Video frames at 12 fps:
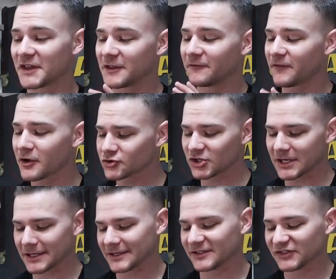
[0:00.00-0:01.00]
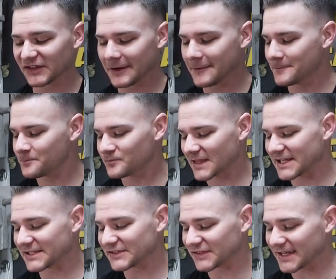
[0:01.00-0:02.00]
And the function is
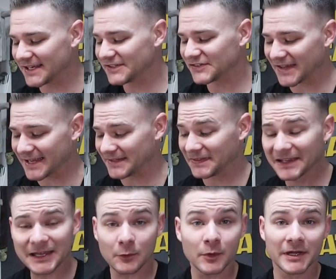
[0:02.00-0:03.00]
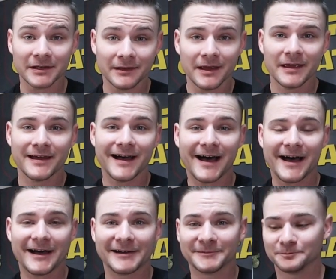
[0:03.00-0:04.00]
it is a liquid
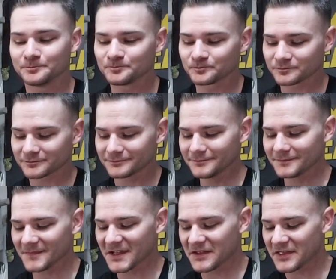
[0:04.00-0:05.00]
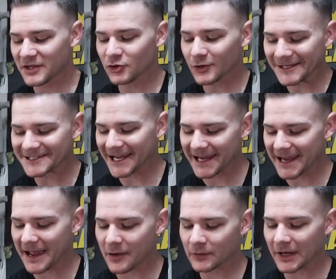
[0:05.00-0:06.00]
that you can take
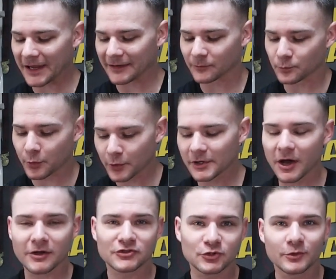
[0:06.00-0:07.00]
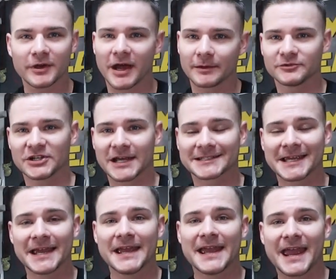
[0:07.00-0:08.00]
out and put onto an object,
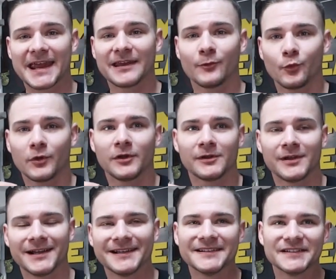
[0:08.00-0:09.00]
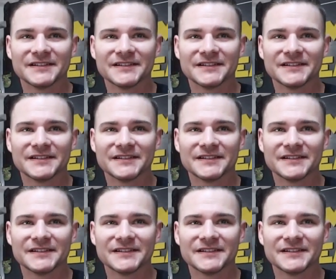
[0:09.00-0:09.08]
and it will